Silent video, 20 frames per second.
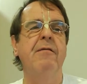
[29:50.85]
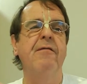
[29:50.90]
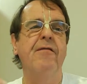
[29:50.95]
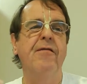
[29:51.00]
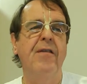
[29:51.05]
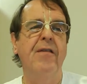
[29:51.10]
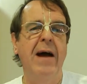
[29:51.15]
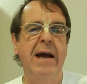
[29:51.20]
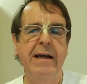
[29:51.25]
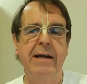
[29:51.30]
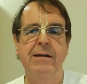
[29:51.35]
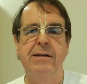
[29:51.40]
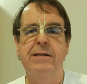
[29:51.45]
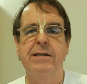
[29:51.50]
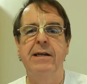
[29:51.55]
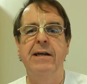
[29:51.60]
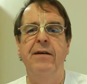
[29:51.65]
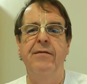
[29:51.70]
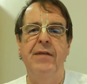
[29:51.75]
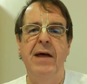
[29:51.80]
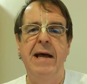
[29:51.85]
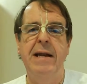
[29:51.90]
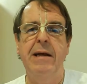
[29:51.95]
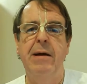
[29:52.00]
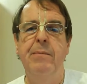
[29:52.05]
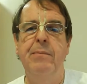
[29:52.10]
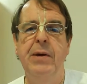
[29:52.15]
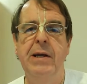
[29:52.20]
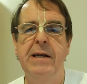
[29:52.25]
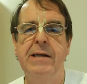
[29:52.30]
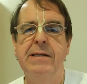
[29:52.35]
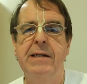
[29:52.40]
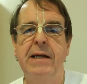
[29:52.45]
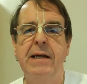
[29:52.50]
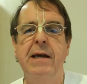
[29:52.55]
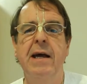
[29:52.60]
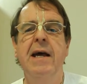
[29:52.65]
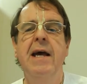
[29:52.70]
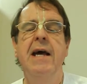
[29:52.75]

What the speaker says: faculty, of that ability,